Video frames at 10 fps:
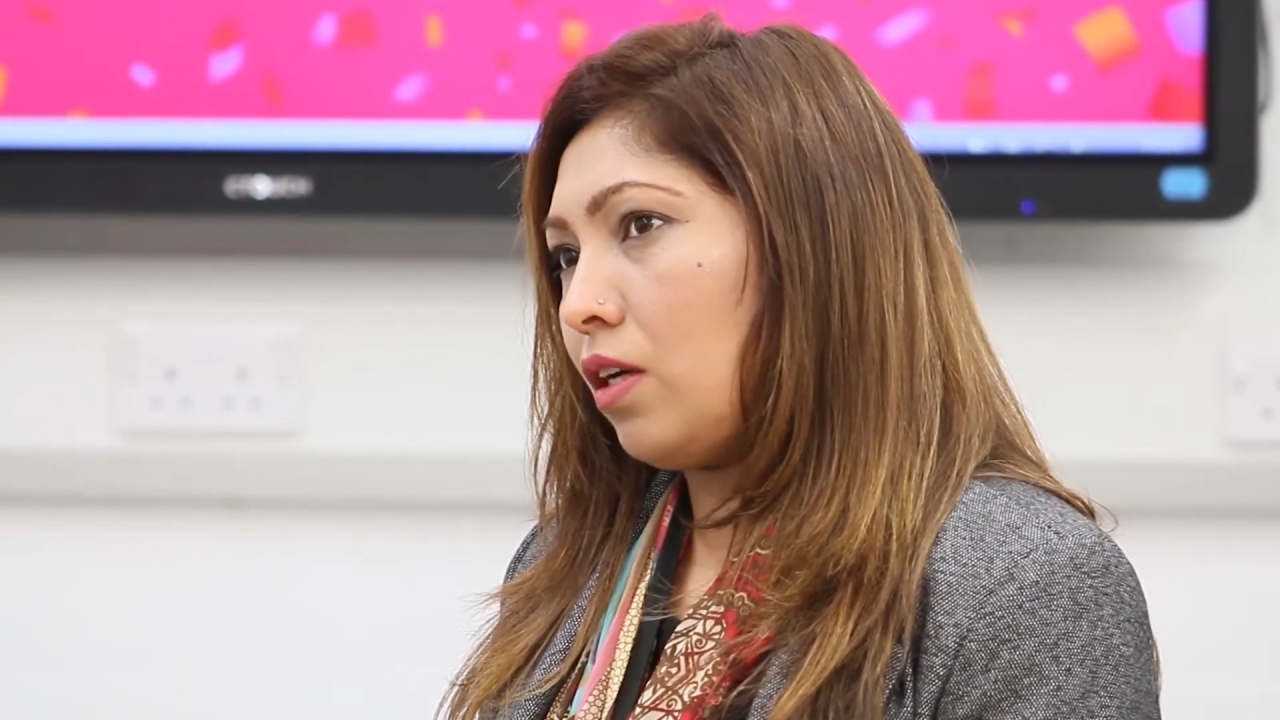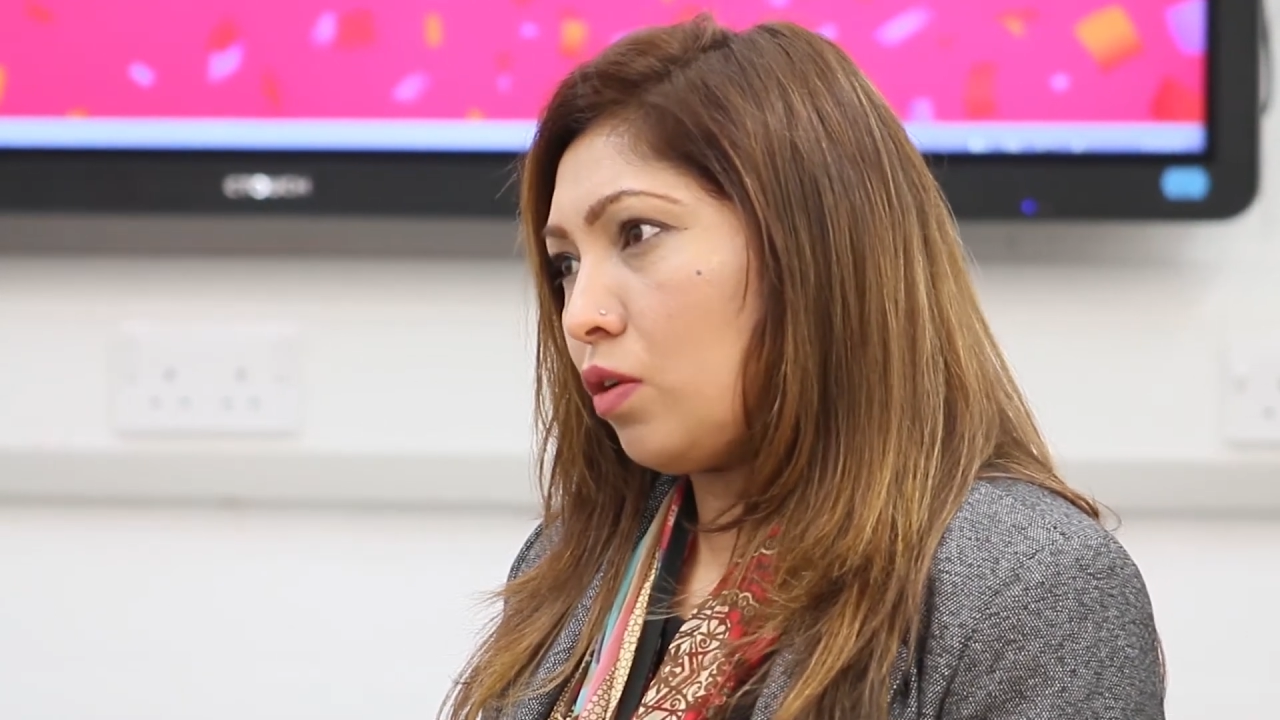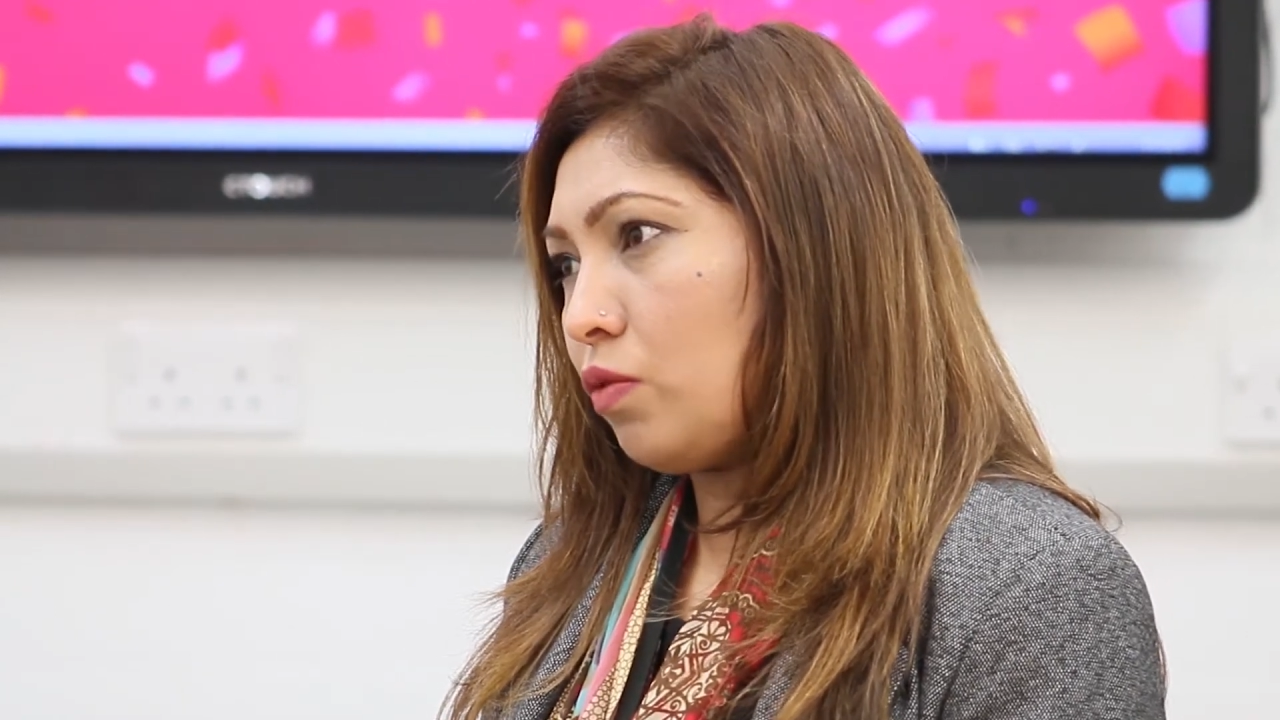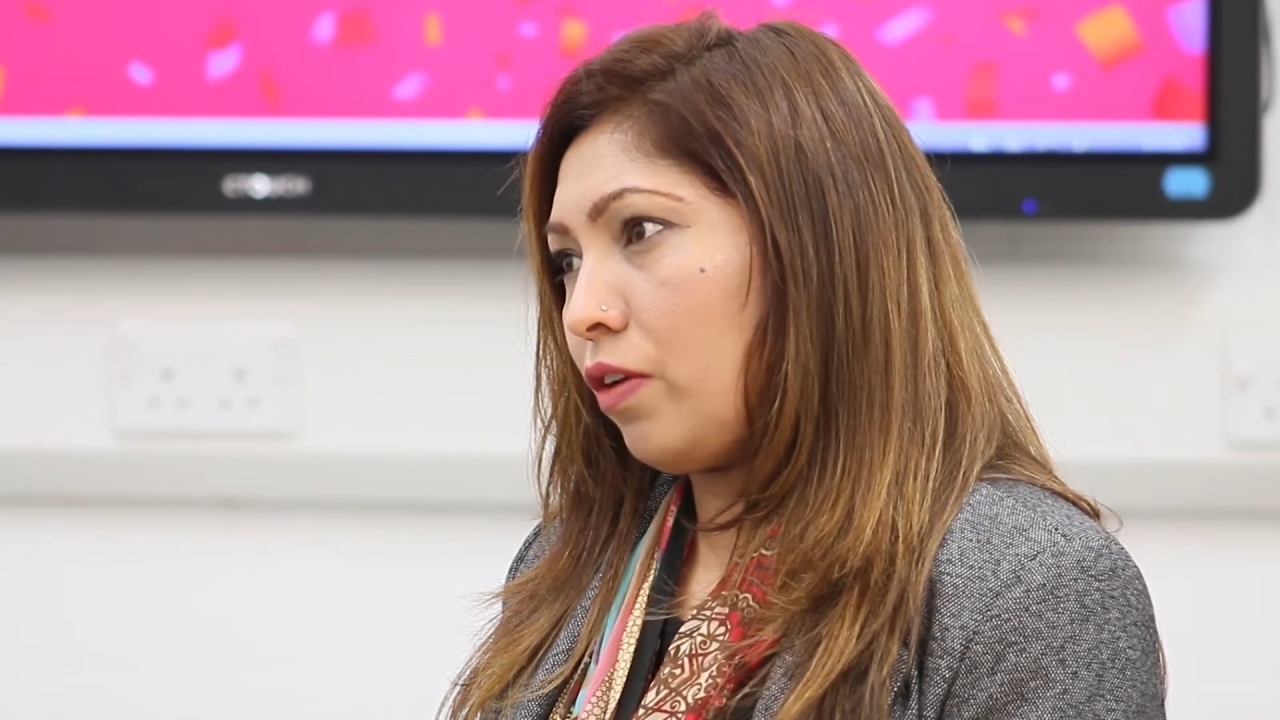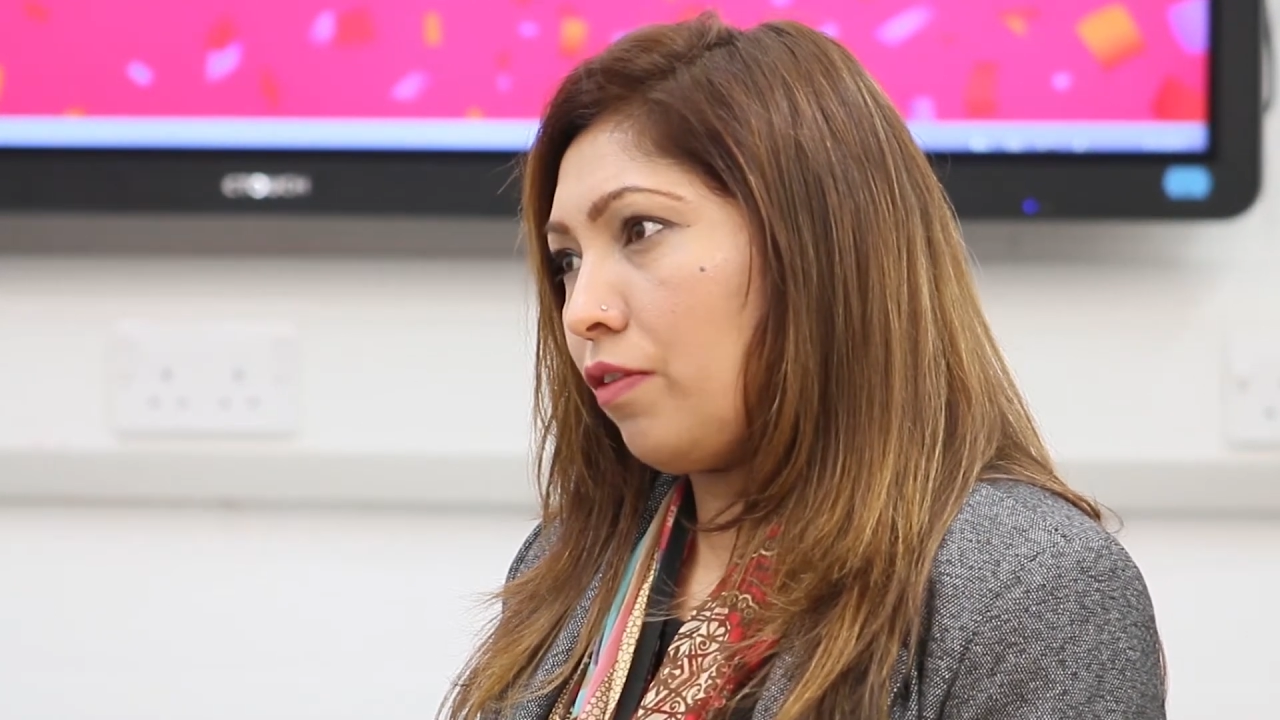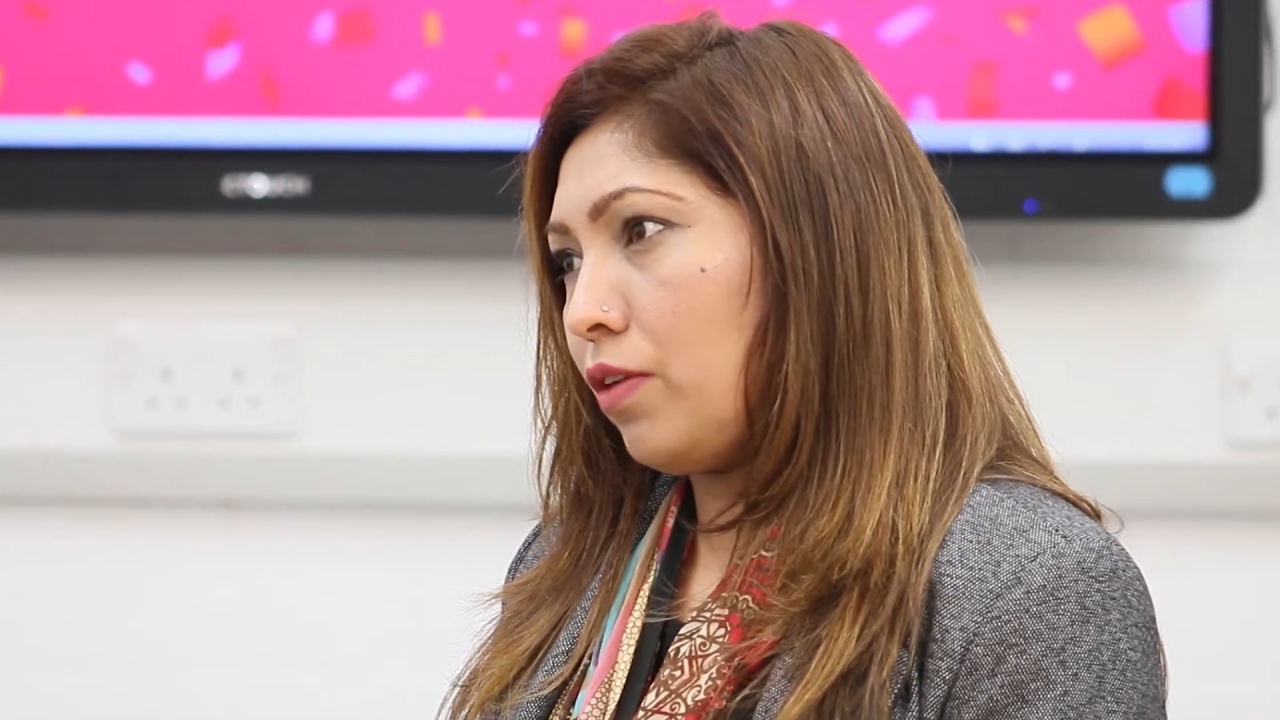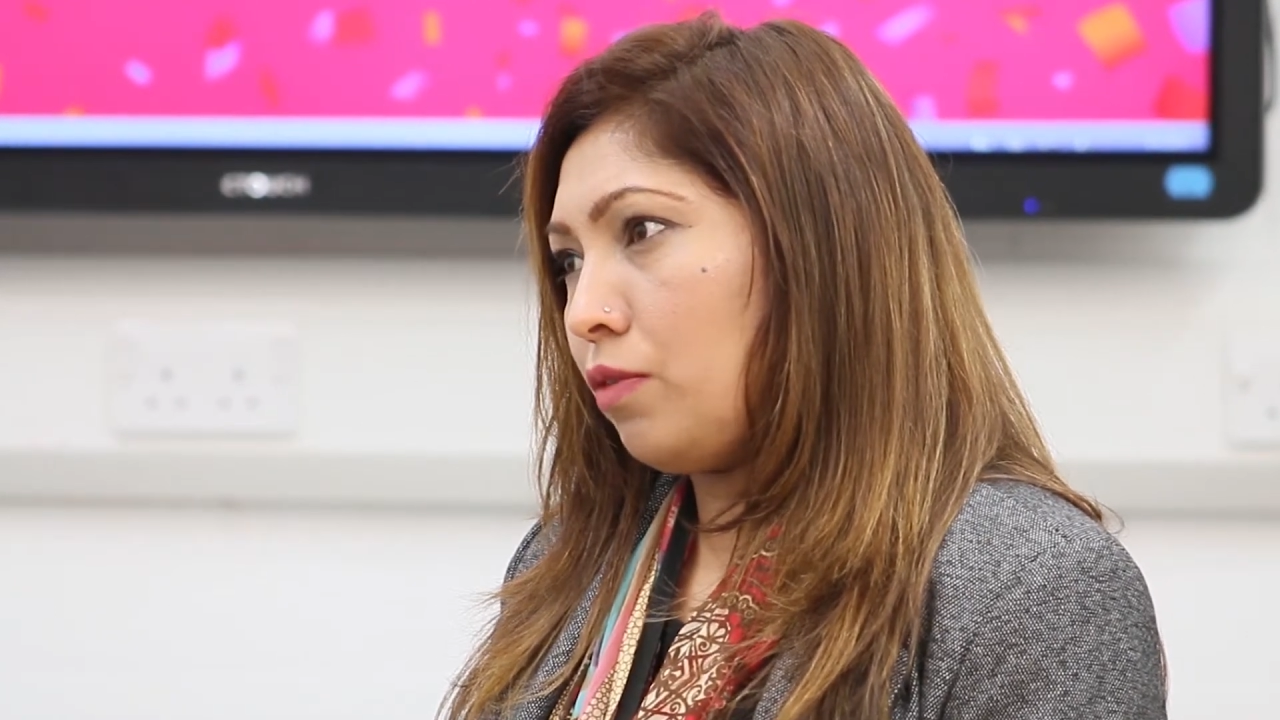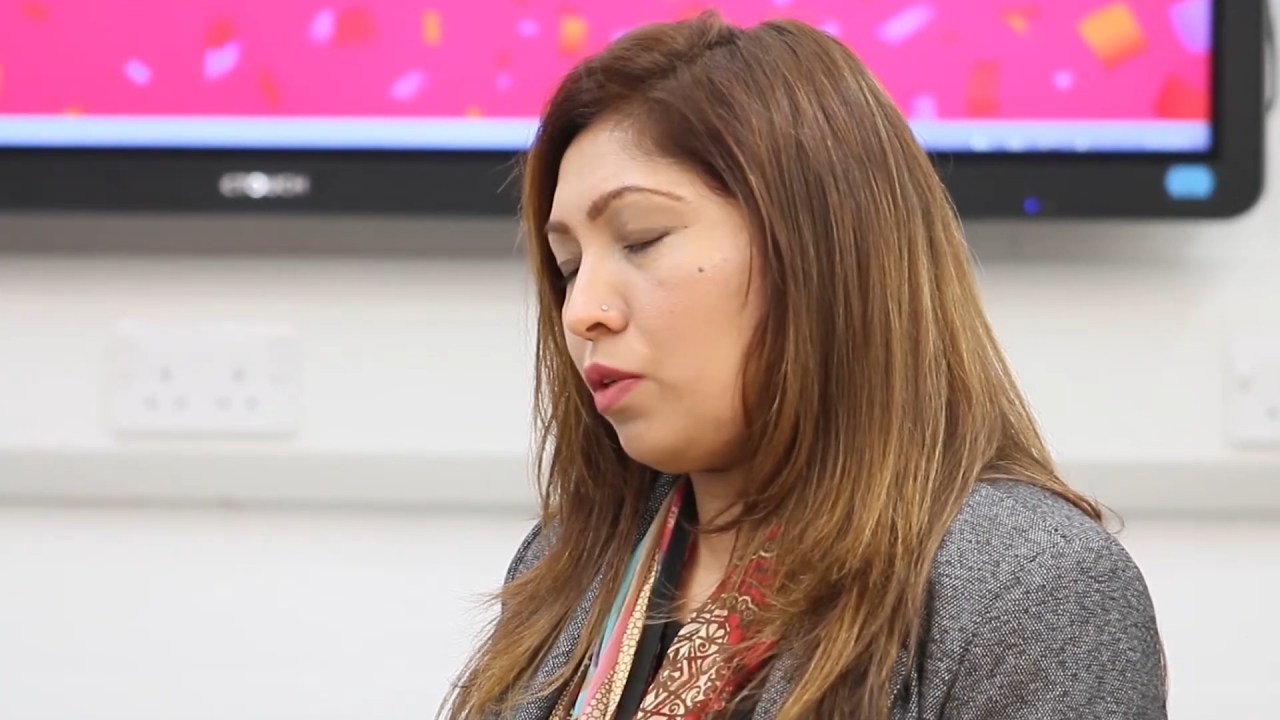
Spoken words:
housewife and